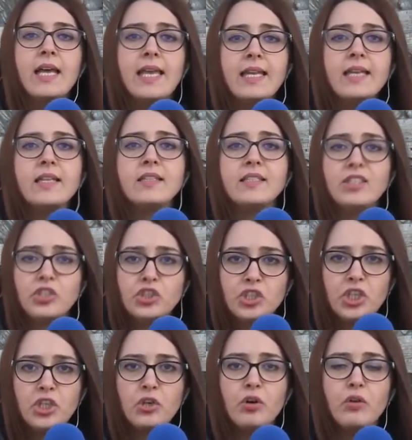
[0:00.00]
in
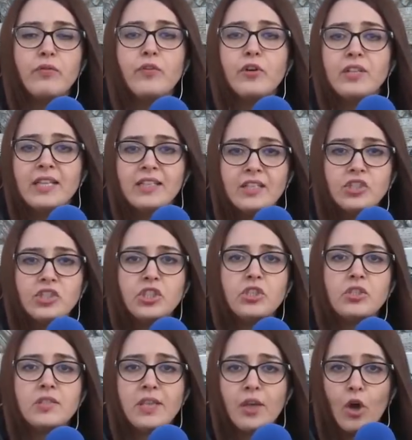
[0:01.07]
Ticino for the
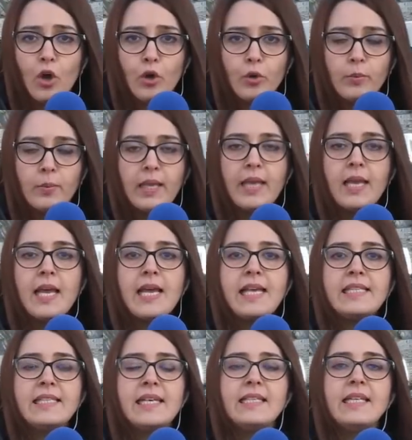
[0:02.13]
Ticino's economy.
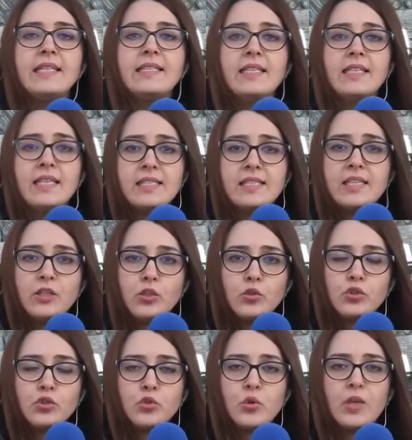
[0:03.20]
He said that in his
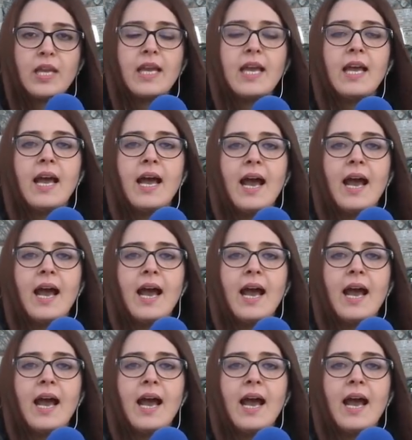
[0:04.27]
industry,